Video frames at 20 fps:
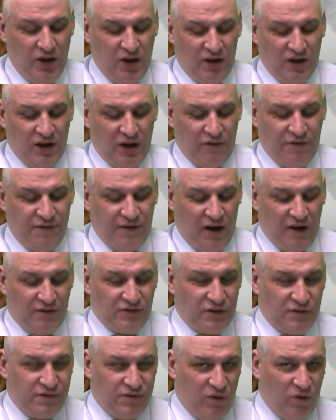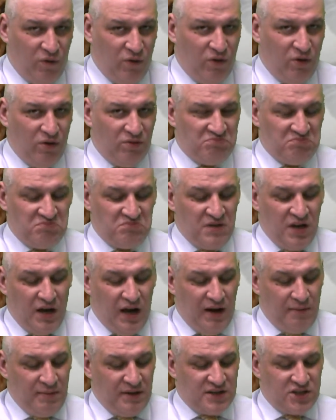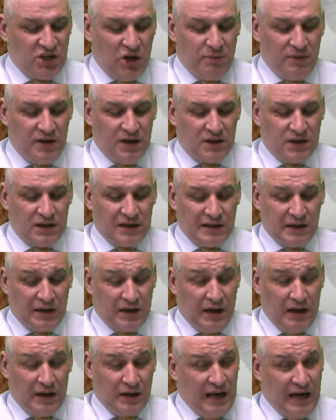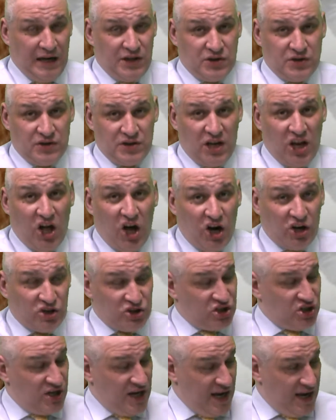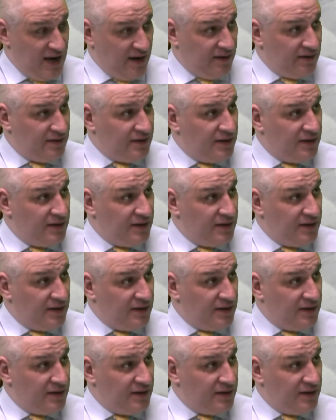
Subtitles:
You know, 5-4. I mean, so many occasions last year